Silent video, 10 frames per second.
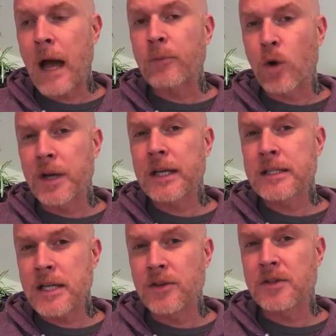I'm going to
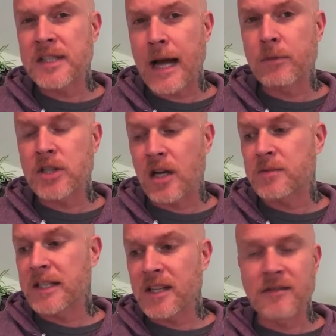continue to
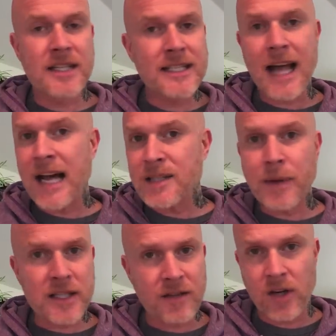sabotage myself. These
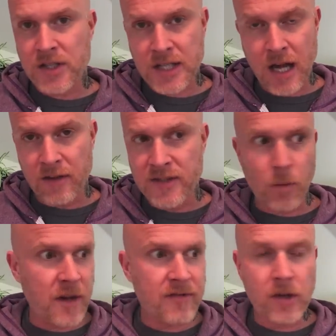aspects of ourselves that
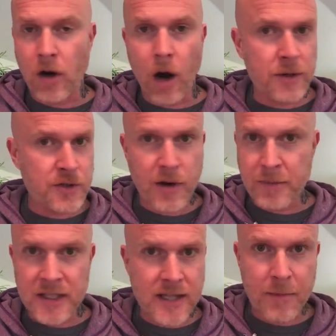we feel are always
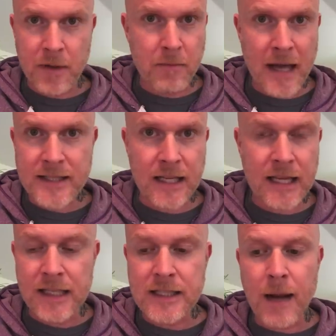tripping us up and messing
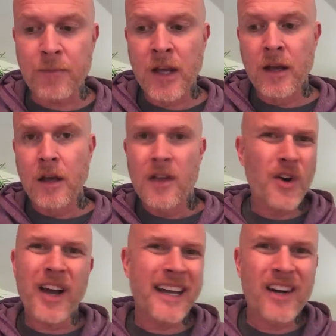things up,
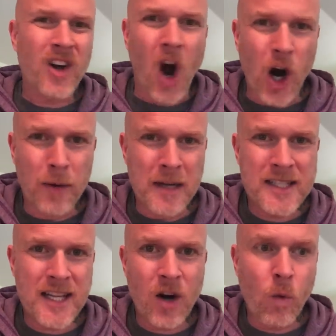they're not here to harm
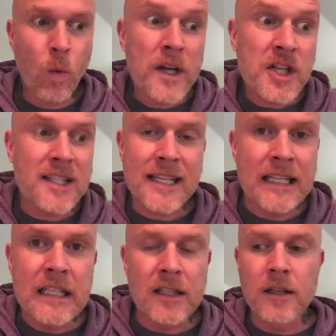us. They don't wish us
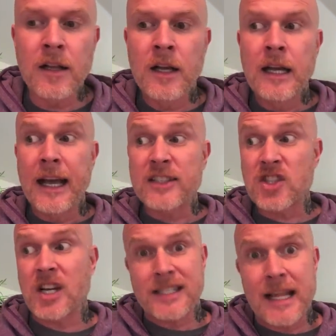ill.
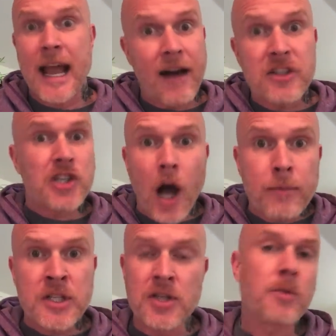It's just they have a
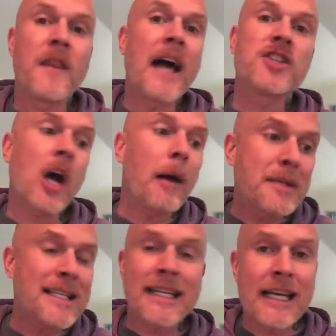job to do, and that job
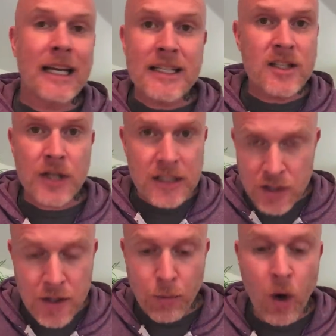is to get us to,
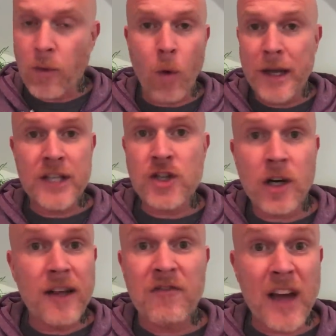to the point where we can
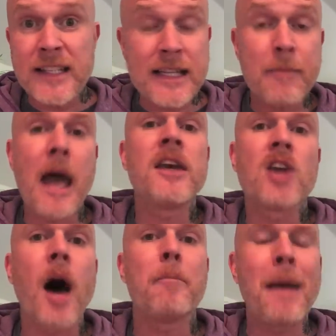turn and face them and
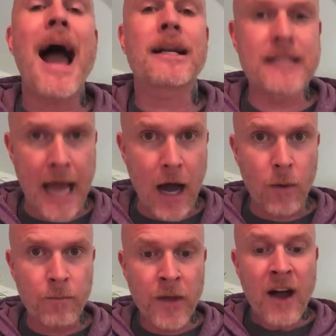not back
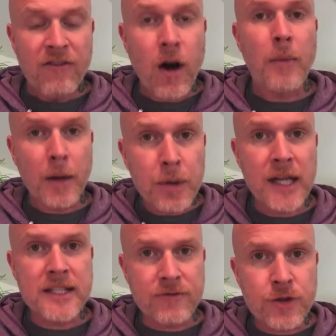down from our
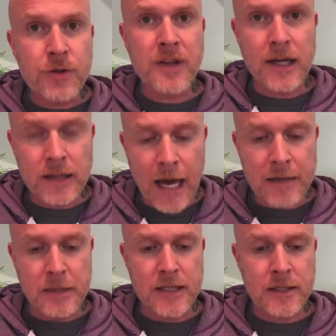place of truth and
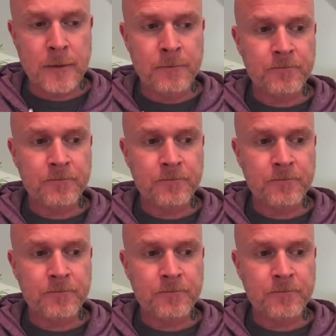alignment.